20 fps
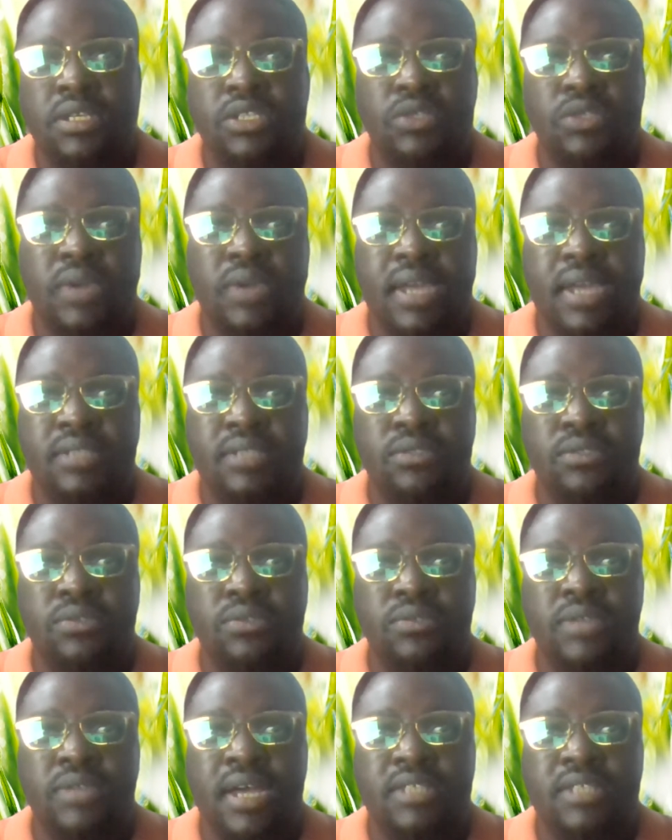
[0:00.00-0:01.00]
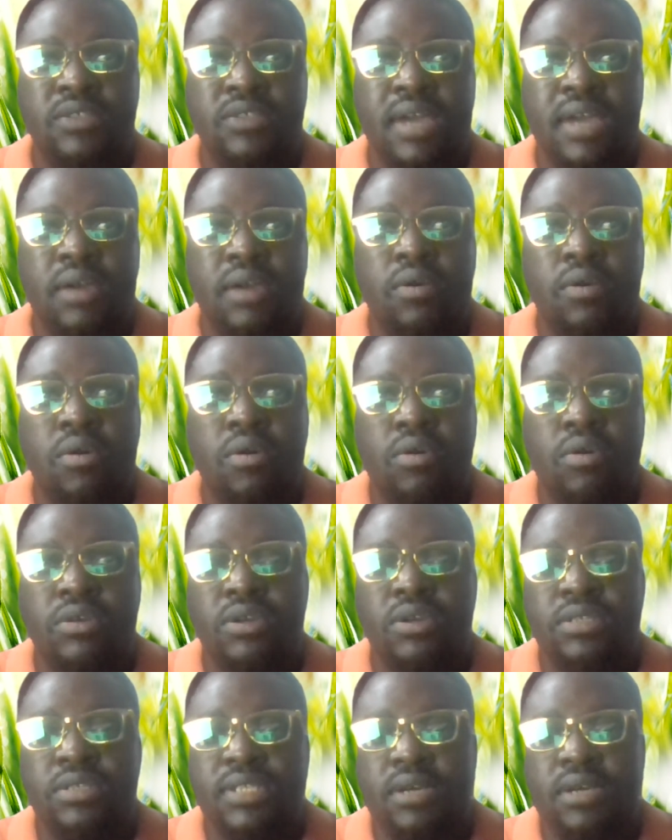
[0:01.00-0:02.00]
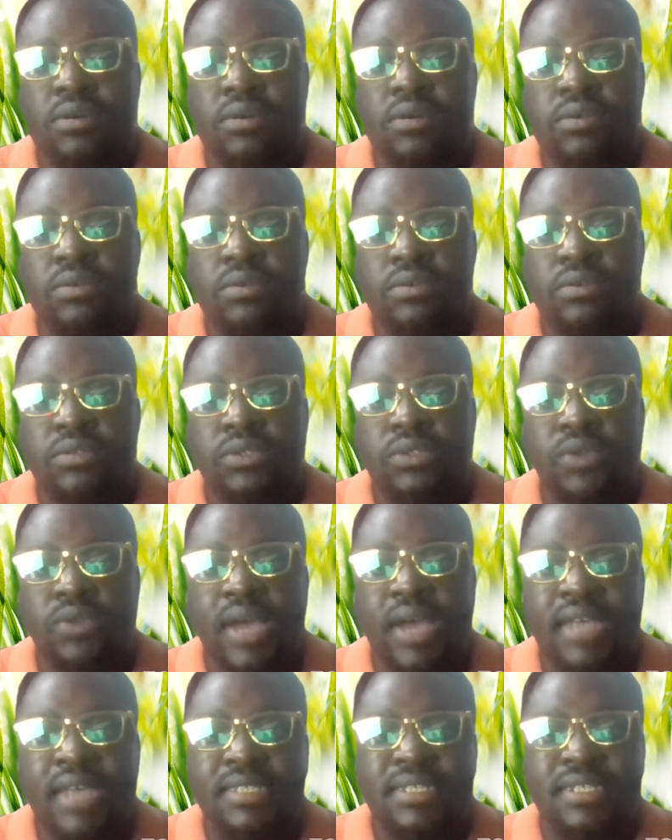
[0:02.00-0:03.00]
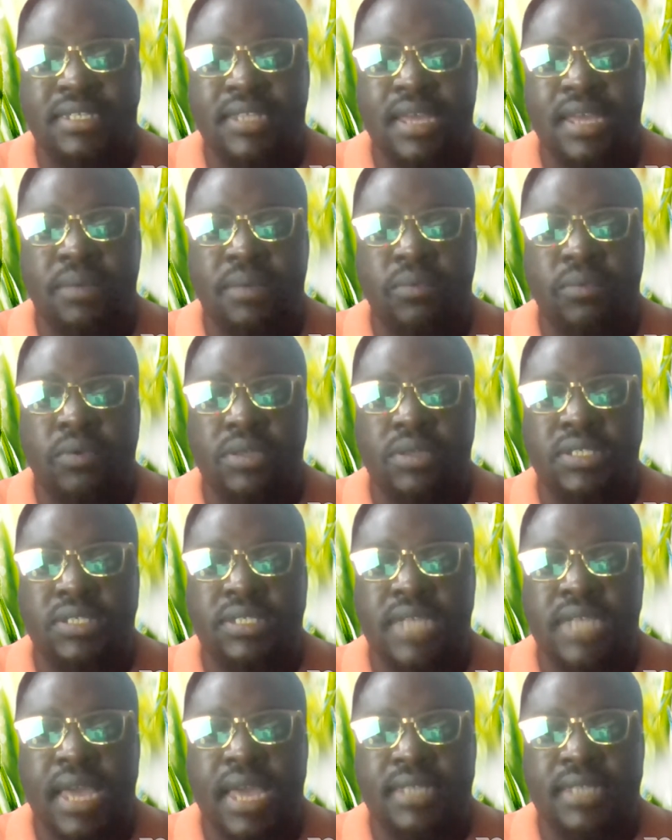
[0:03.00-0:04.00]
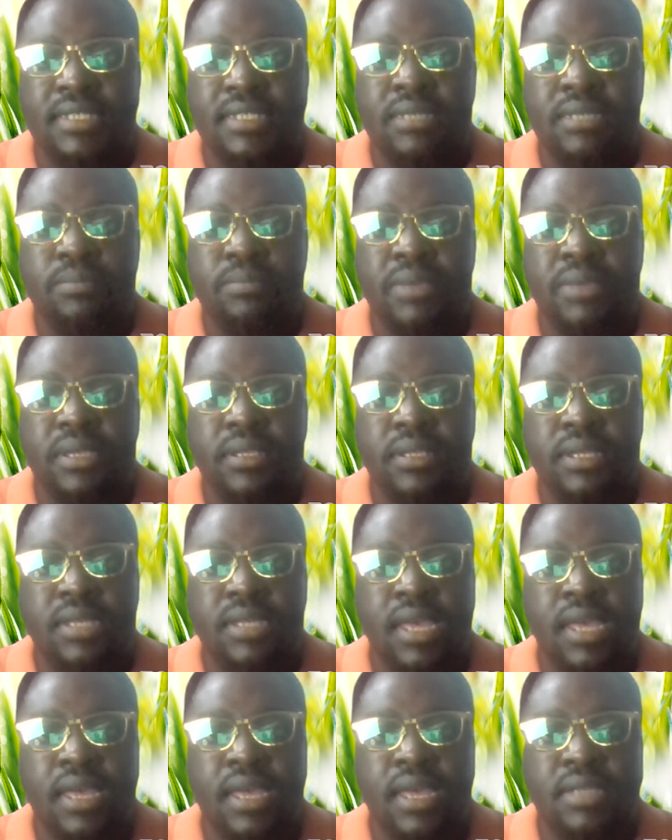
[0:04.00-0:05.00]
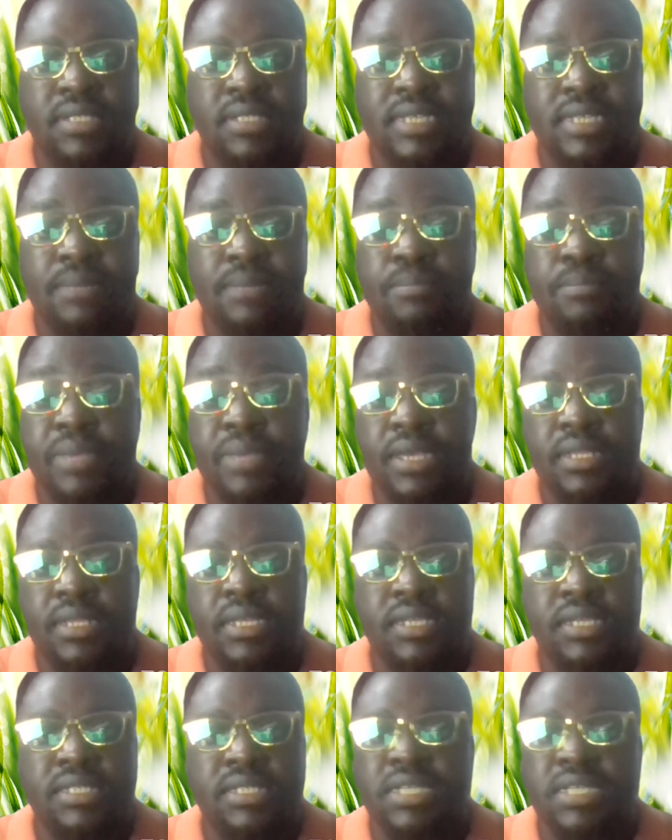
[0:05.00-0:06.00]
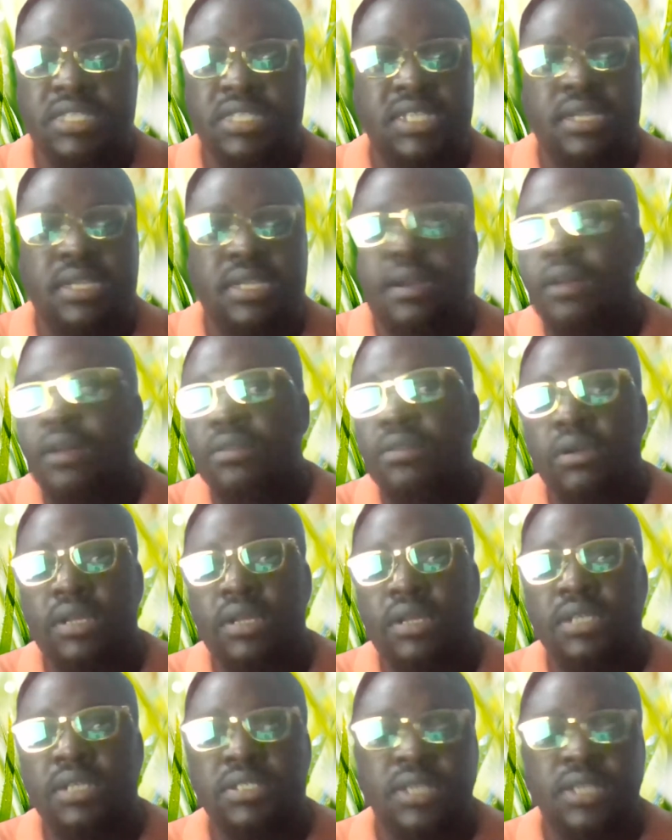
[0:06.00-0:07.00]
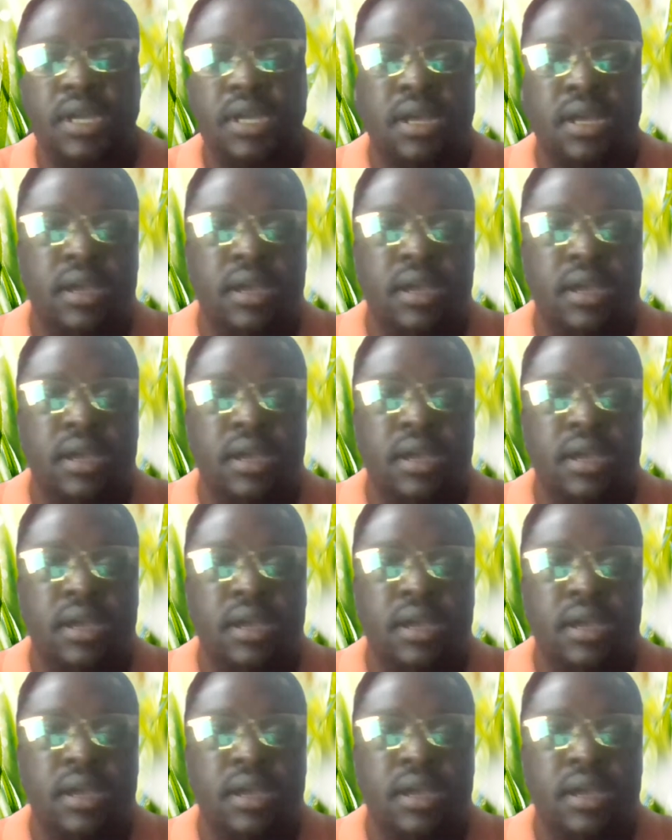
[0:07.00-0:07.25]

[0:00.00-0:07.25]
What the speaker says: You can do that. You can call your telco to ask them what their SIM pin is. A general knowledge.